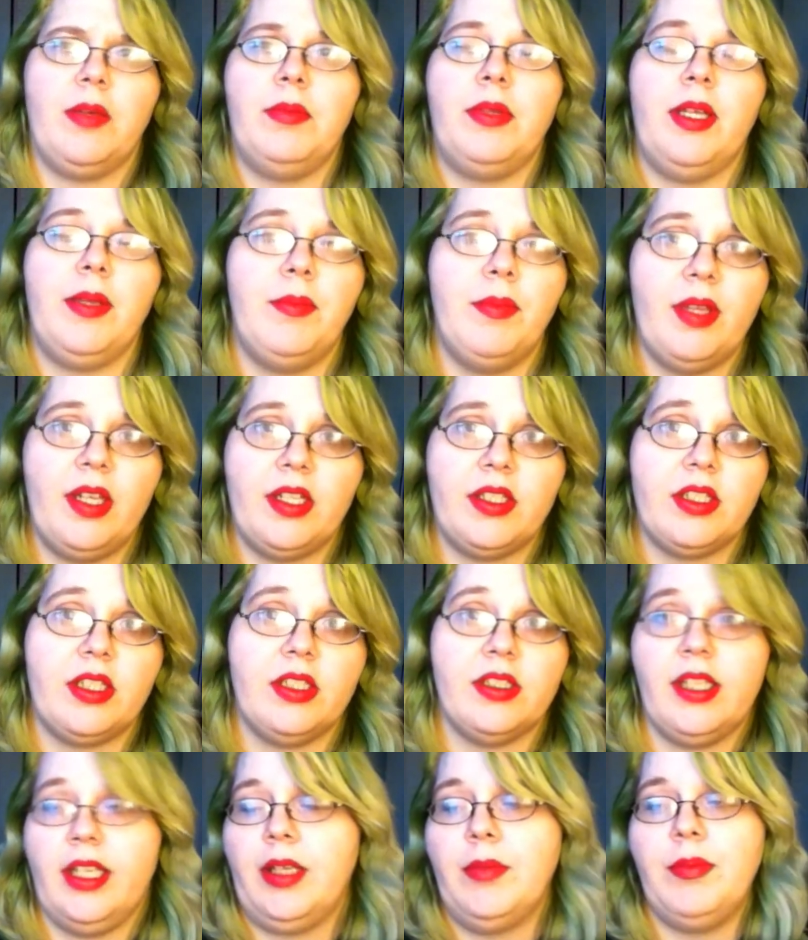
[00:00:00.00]
complete bitch,
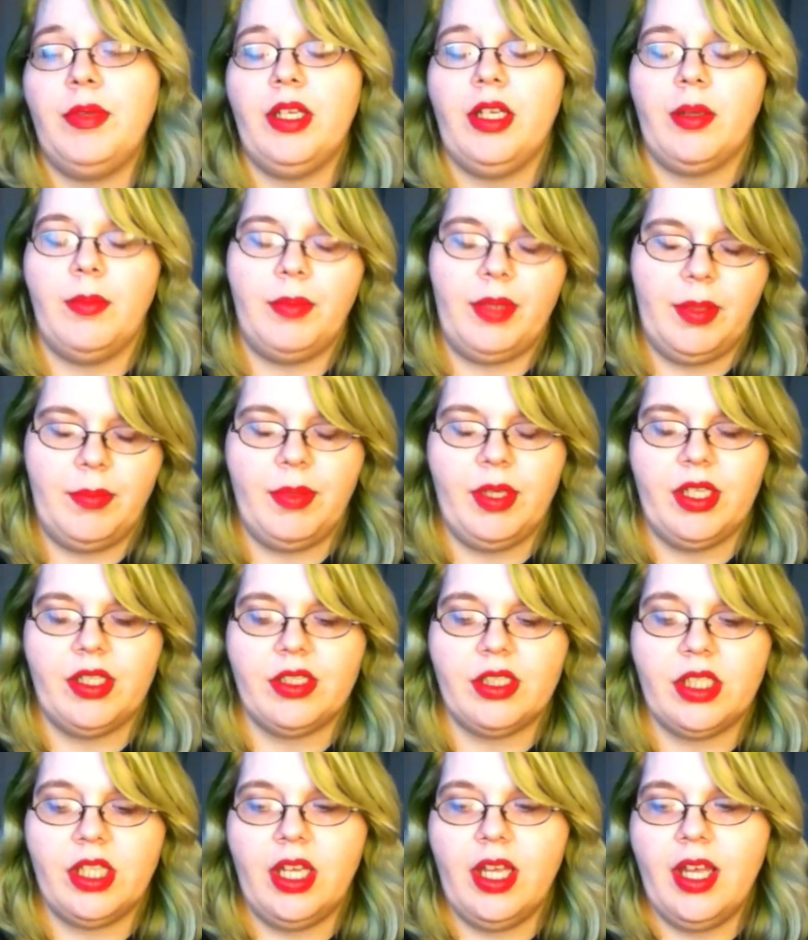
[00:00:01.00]
because I can be a complete
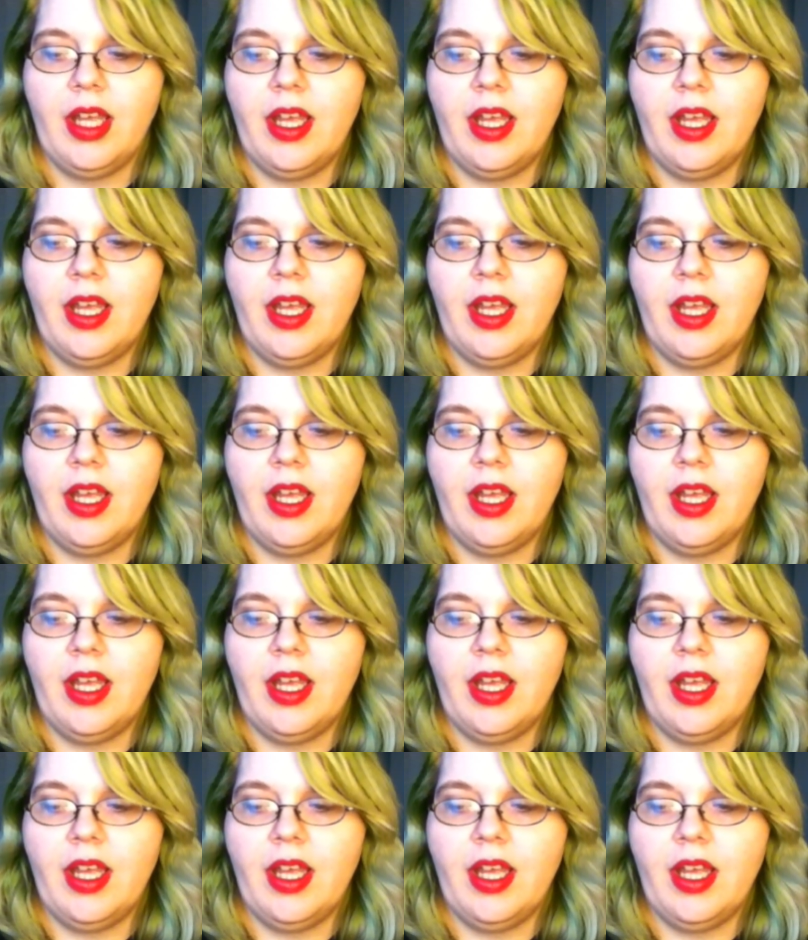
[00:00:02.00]
bitch.